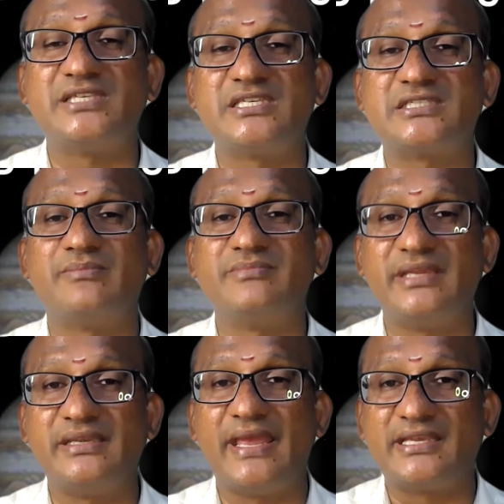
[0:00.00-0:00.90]
system
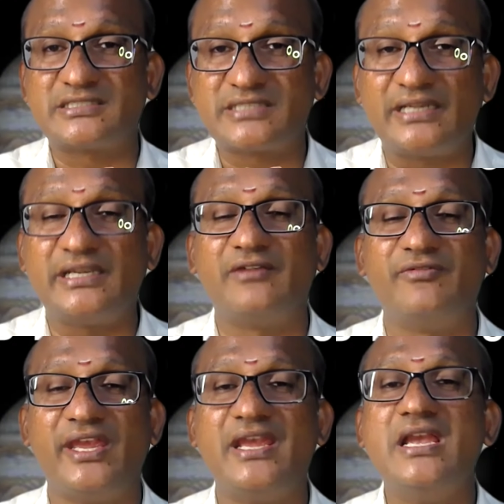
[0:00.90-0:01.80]
in extended
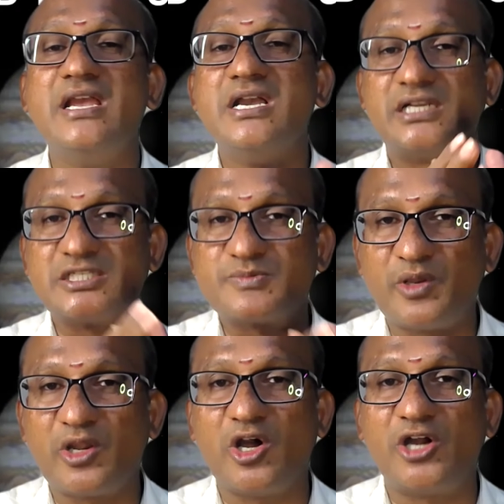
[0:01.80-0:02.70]
way,
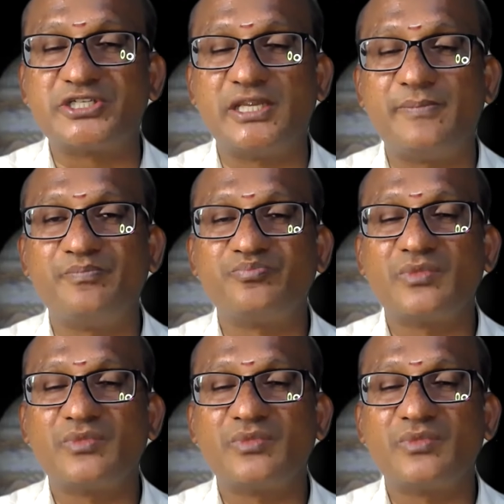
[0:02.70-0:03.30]
cuspal lordship